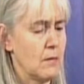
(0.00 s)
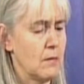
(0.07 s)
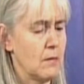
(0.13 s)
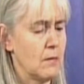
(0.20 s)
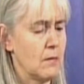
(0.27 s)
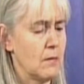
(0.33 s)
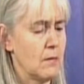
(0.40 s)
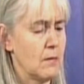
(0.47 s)

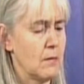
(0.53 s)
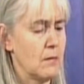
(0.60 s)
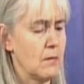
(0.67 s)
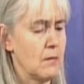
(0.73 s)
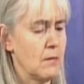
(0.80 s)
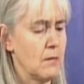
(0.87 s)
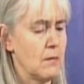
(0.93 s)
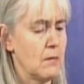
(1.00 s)

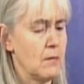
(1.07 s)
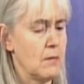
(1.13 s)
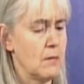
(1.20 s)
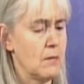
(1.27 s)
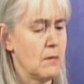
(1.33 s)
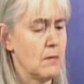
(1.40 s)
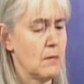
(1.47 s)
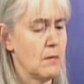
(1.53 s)

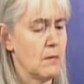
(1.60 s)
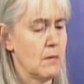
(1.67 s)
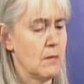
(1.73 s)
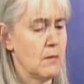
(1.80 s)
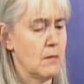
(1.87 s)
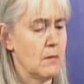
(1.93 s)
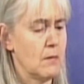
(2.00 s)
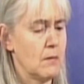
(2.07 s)

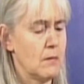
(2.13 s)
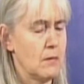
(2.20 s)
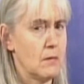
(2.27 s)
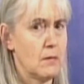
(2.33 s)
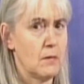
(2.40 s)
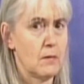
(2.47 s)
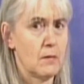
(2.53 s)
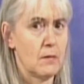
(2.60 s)

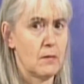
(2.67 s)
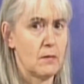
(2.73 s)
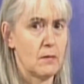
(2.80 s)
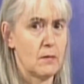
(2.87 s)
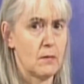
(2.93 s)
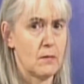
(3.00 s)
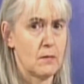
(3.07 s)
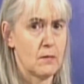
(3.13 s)

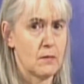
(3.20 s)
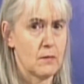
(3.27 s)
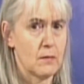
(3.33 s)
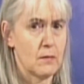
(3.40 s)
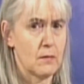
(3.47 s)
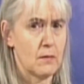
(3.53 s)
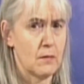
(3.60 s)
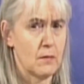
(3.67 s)

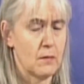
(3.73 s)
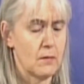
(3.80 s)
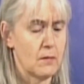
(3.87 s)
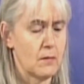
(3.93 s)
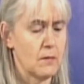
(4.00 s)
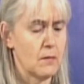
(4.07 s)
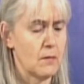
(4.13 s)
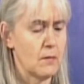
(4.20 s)

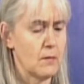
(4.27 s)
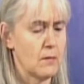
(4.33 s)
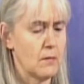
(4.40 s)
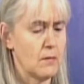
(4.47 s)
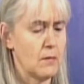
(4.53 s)
(silent)